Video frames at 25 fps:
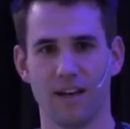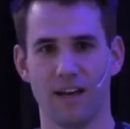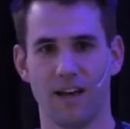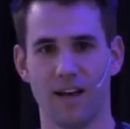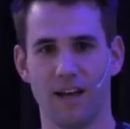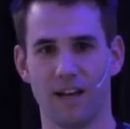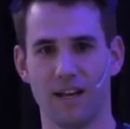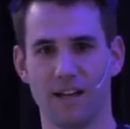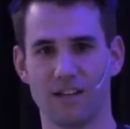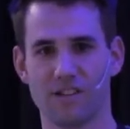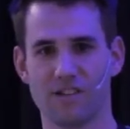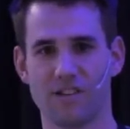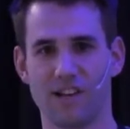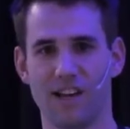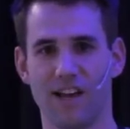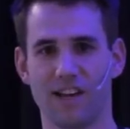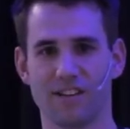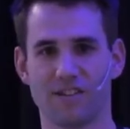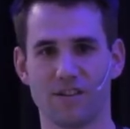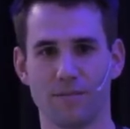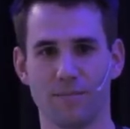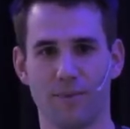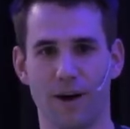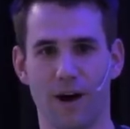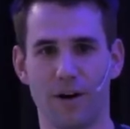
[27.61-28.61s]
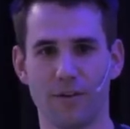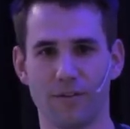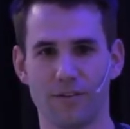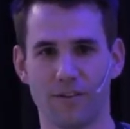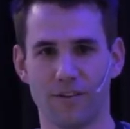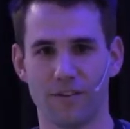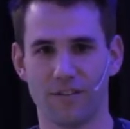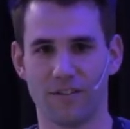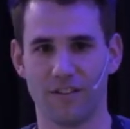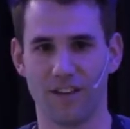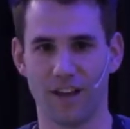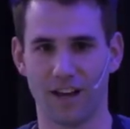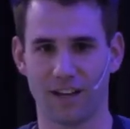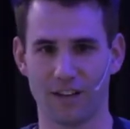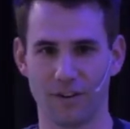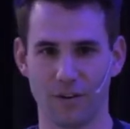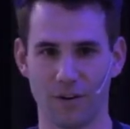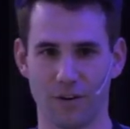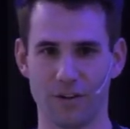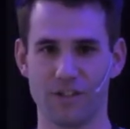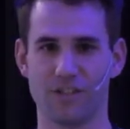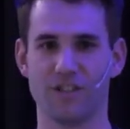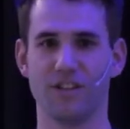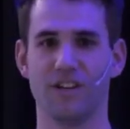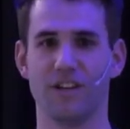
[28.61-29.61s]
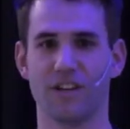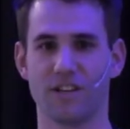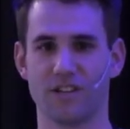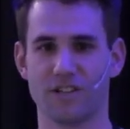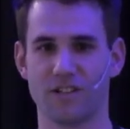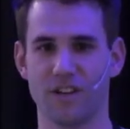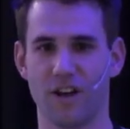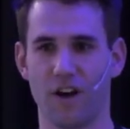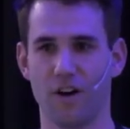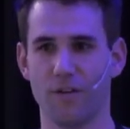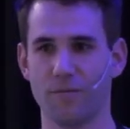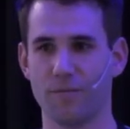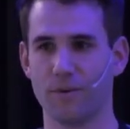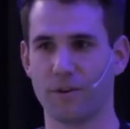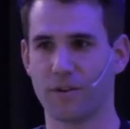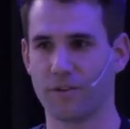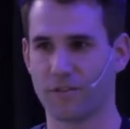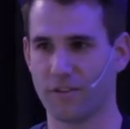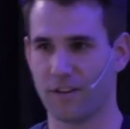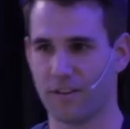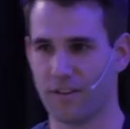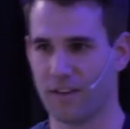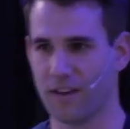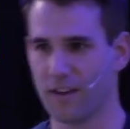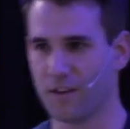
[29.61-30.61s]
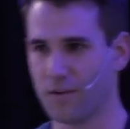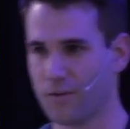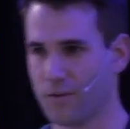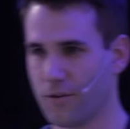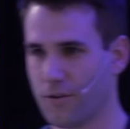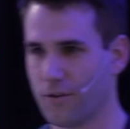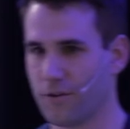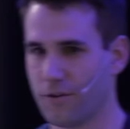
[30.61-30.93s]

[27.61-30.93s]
and it's less about the technology itself because I think you're